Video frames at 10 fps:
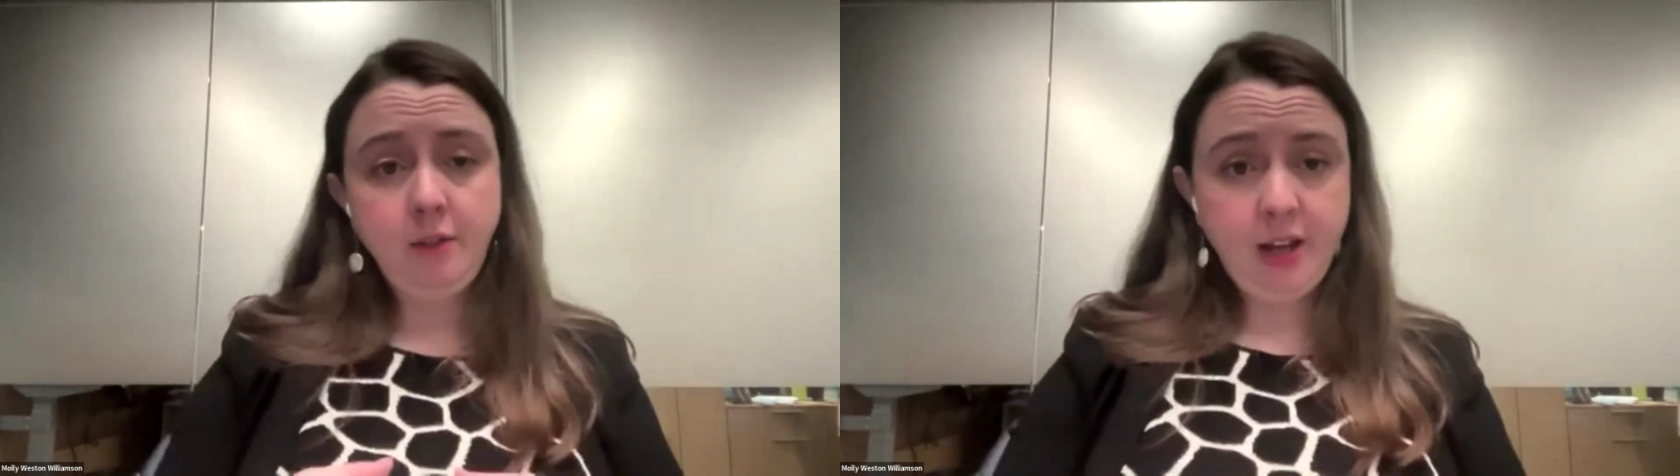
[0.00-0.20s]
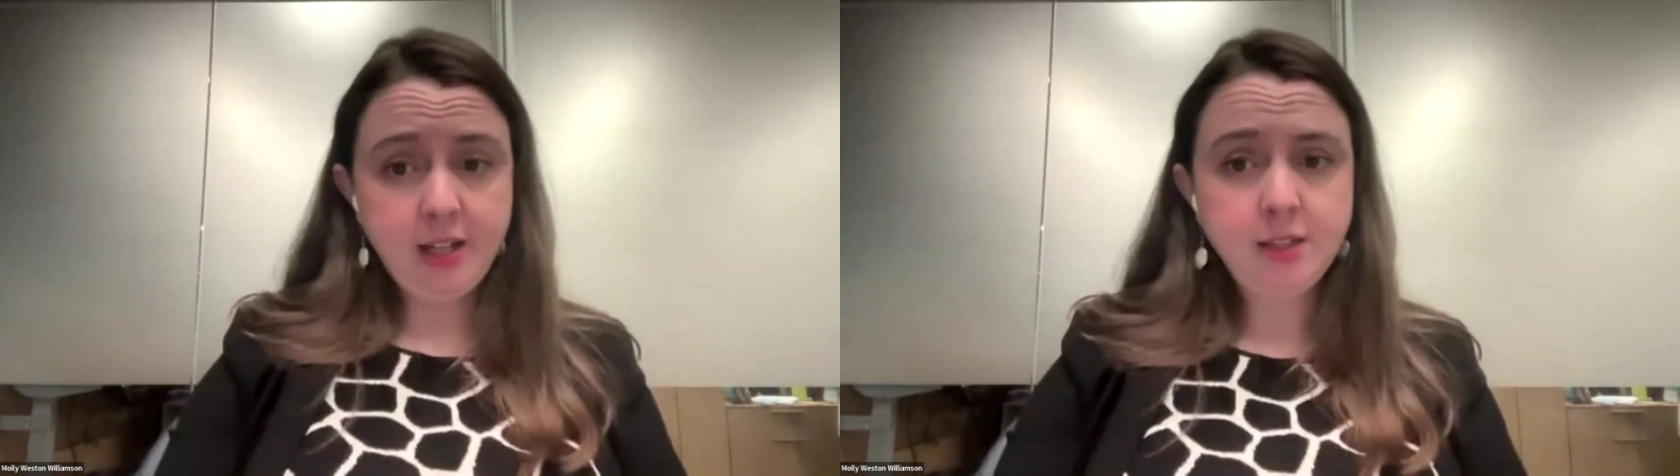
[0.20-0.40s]

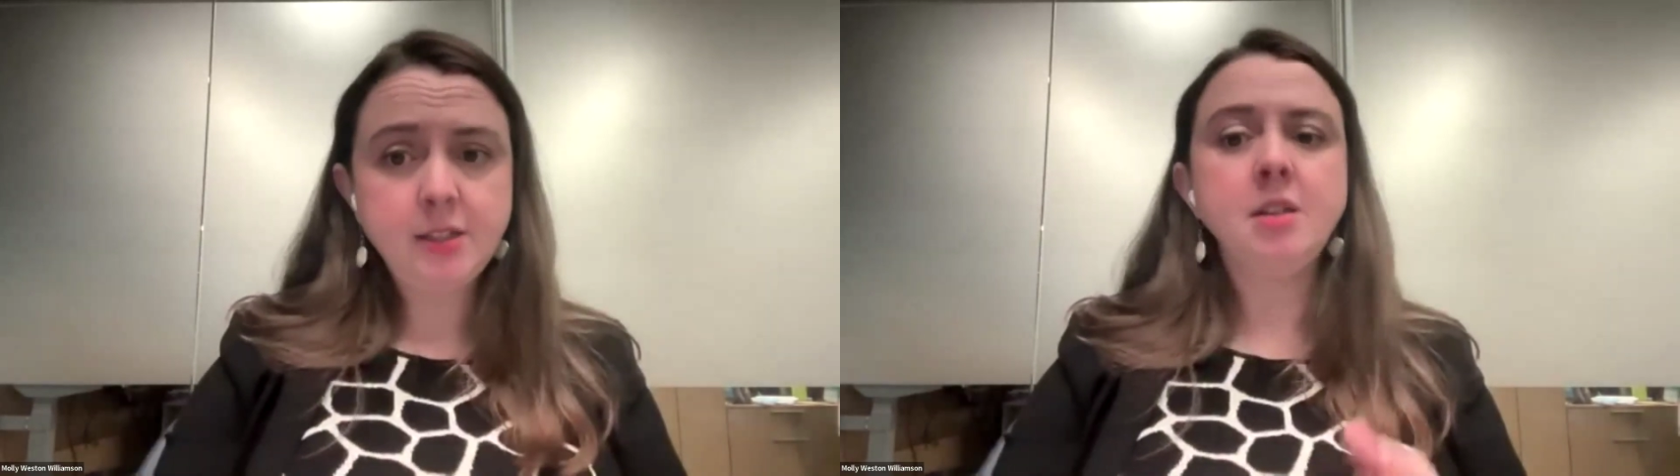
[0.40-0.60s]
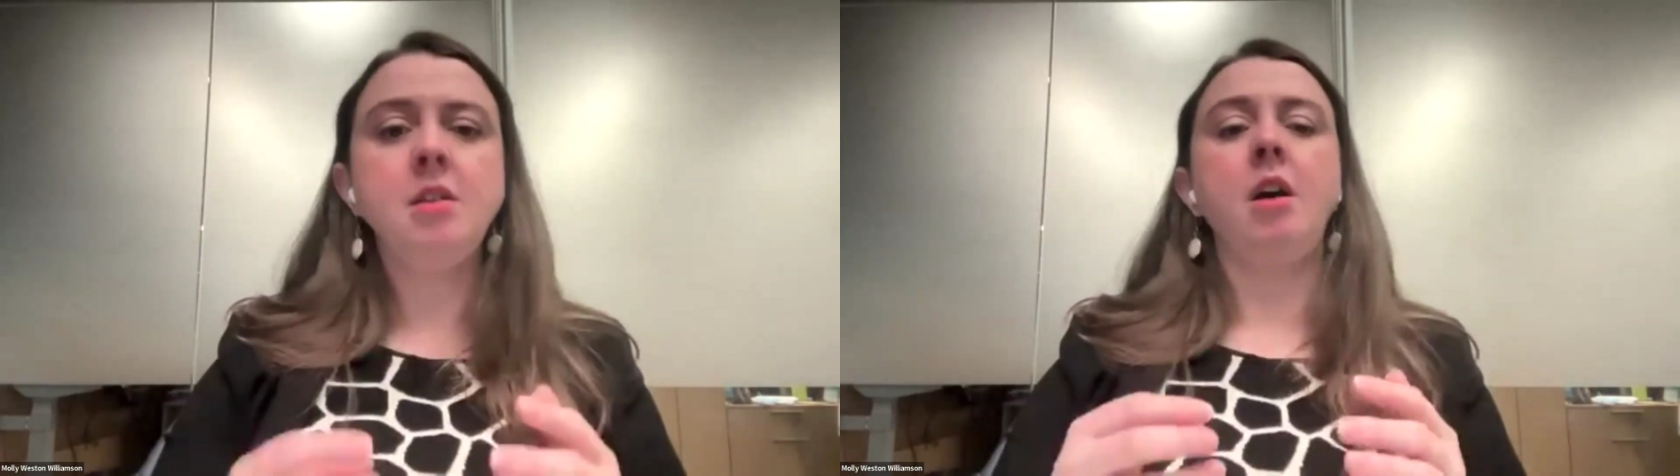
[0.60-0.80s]

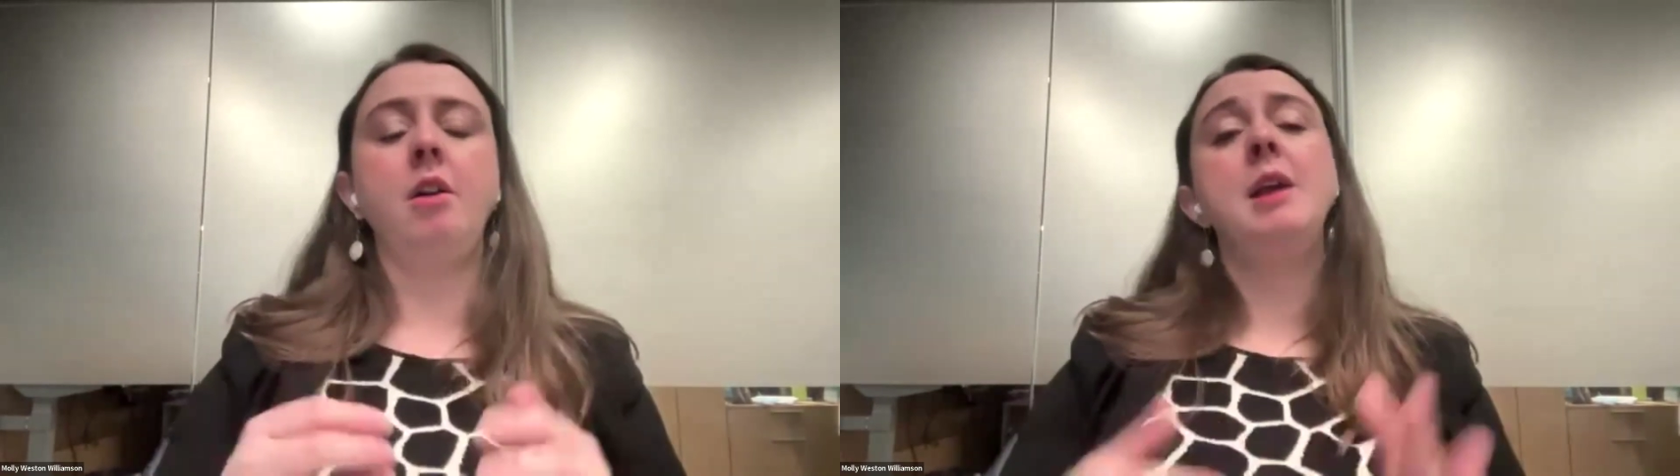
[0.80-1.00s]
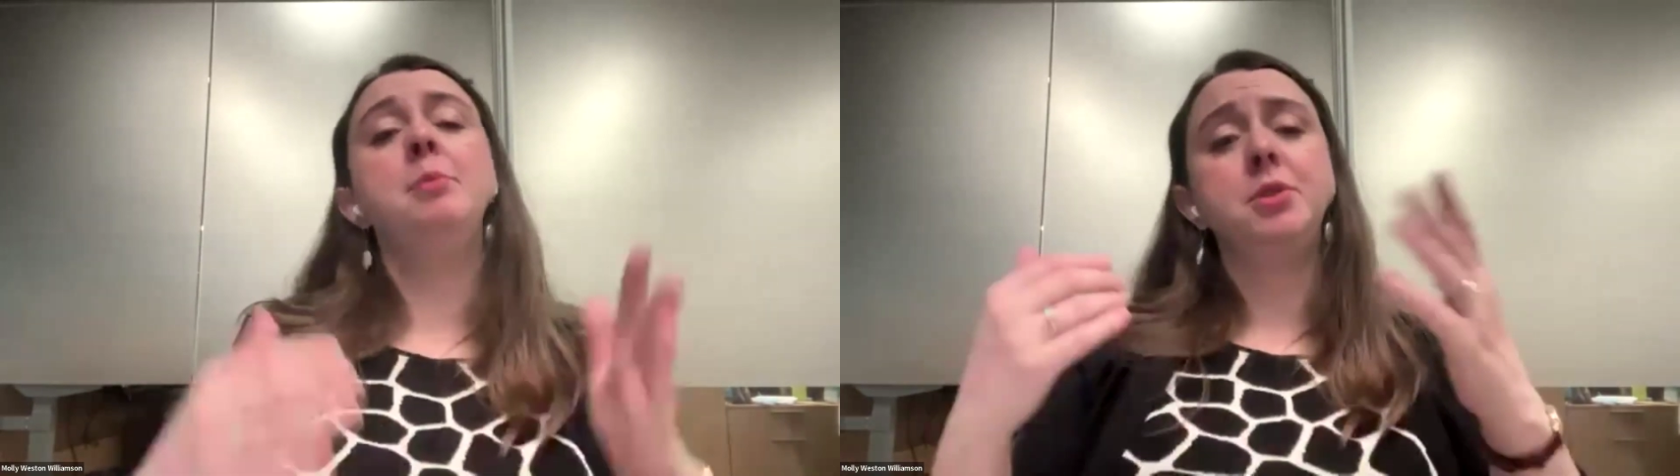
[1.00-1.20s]
infants
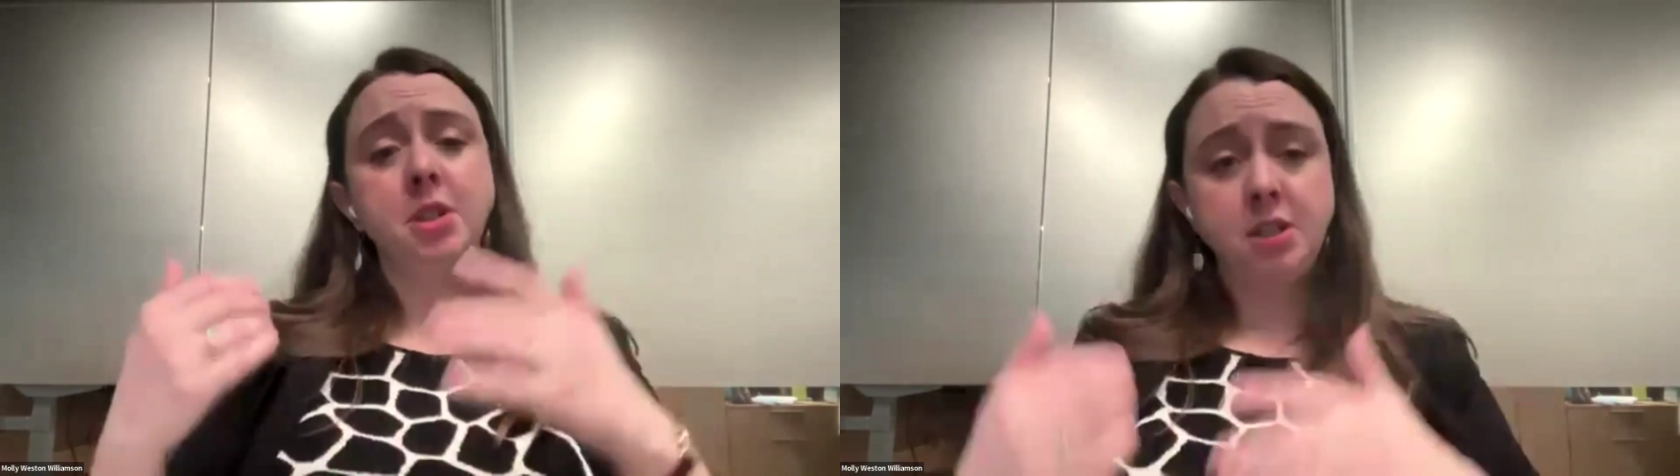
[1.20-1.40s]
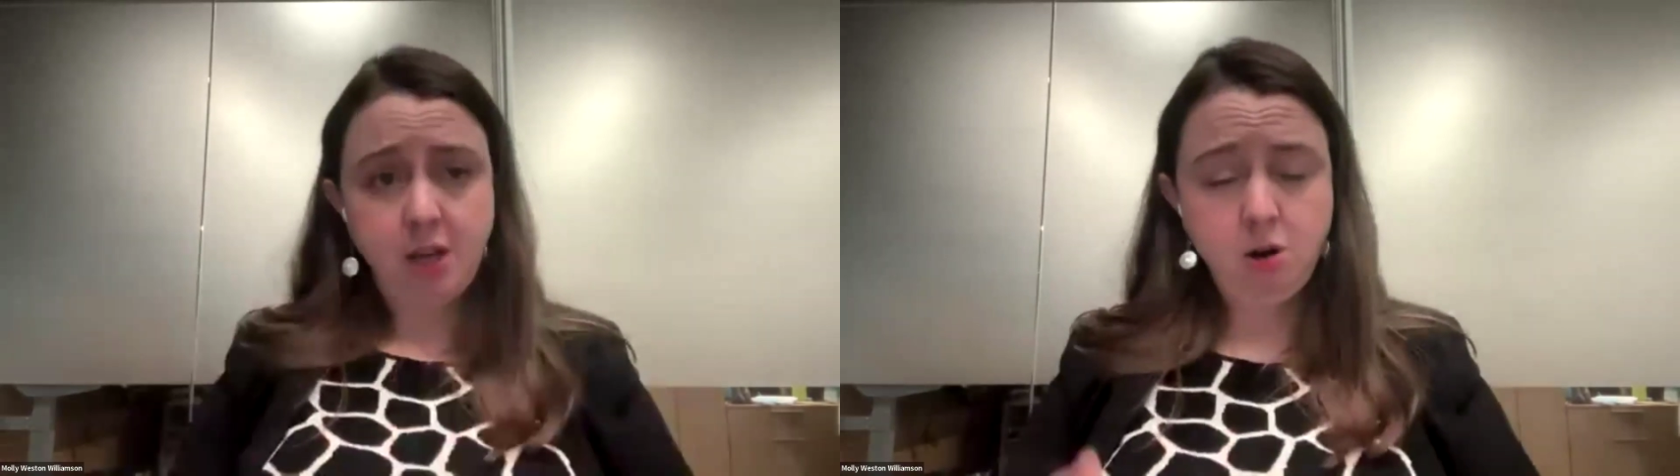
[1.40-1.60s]
are able
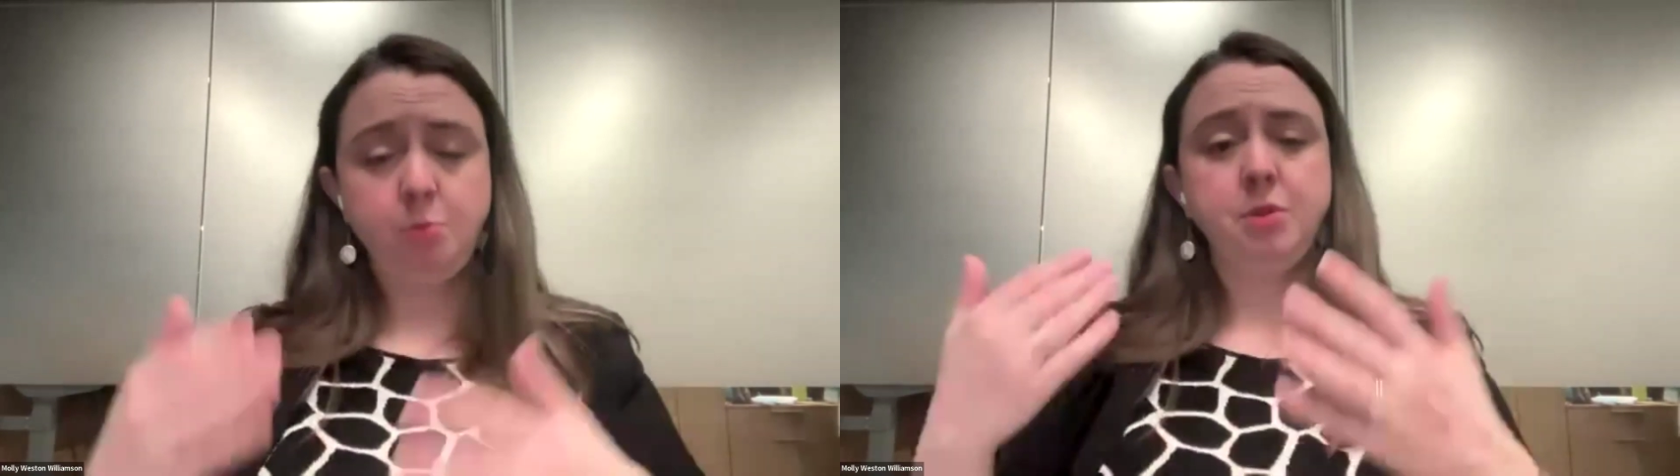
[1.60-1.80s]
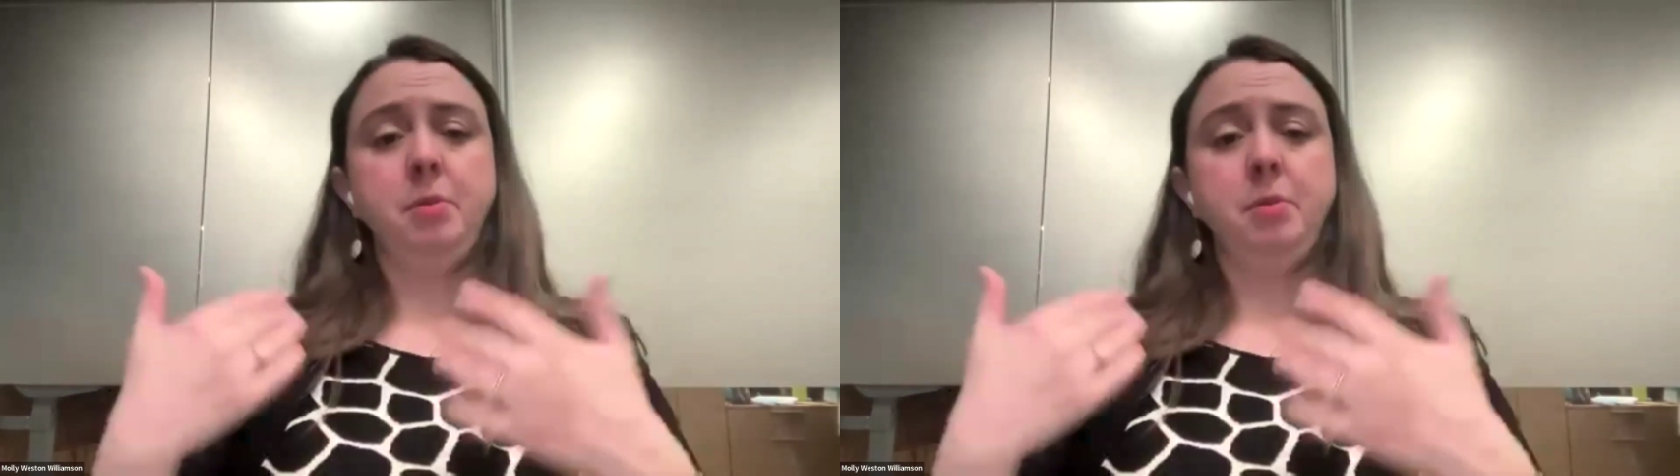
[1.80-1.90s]
to stay home,